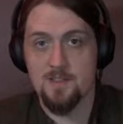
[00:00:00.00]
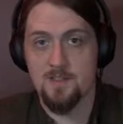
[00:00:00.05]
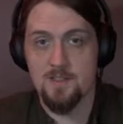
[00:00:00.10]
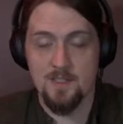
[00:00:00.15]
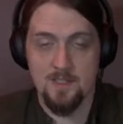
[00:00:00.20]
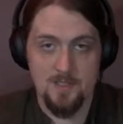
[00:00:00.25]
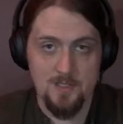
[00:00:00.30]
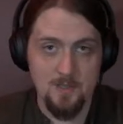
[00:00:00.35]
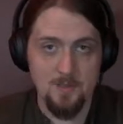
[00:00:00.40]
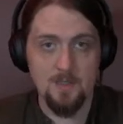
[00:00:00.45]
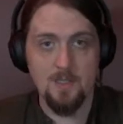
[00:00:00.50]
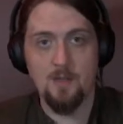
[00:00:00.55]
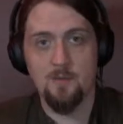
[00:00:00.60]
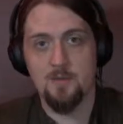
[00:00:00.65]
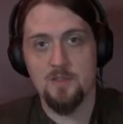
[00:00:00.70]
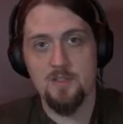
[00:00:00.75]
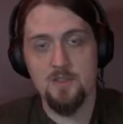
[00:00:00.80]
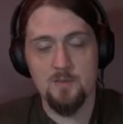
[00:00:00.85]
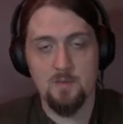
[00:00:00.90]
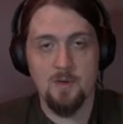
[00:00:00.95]
at 6:30,
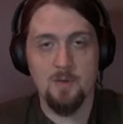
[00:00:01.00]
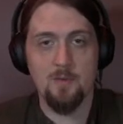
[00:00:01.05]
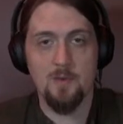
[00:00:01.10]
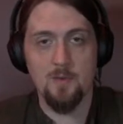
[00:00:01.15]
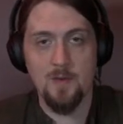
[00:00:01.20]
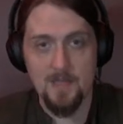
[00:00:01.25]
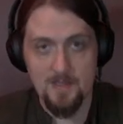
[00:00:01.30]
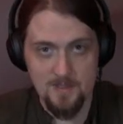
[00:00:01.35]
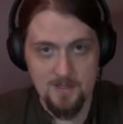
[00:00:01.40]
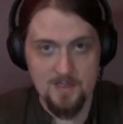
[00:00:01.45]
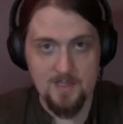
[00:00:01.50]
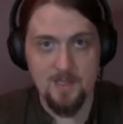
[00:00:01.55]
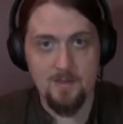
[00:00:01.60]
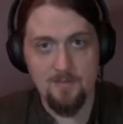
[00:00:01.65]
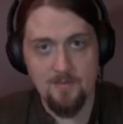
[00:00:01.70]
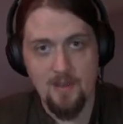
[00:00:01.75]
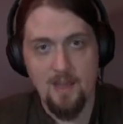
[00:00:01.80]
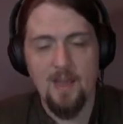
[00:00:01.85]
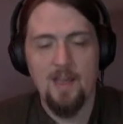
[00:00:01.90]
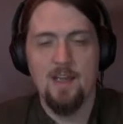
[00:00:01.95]
which is where we write stuff.